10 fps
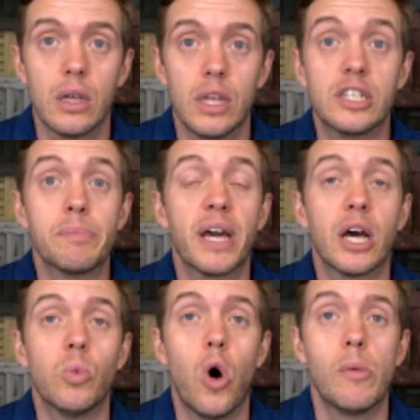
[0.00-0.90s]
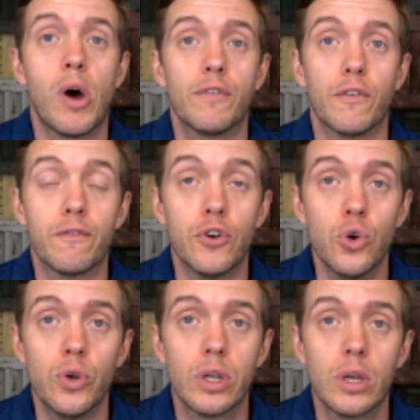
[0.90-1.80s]
They depend on Walmart for
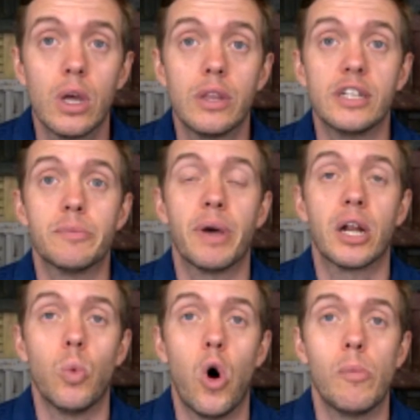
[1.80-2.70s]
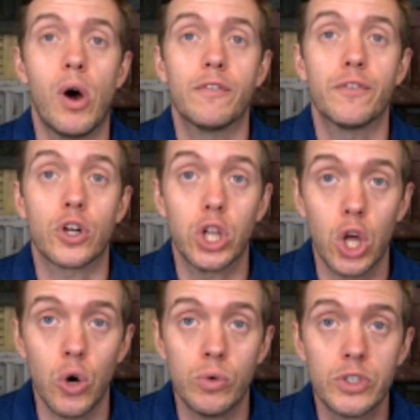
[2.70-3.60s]
food. They depend on Walmart for
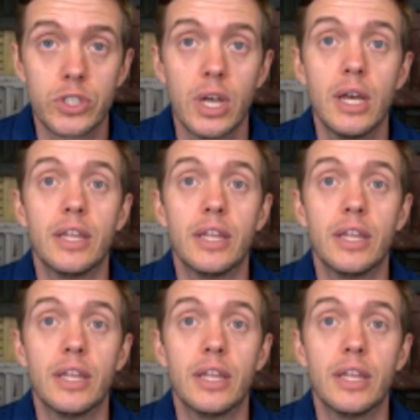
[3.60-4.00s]
clothes.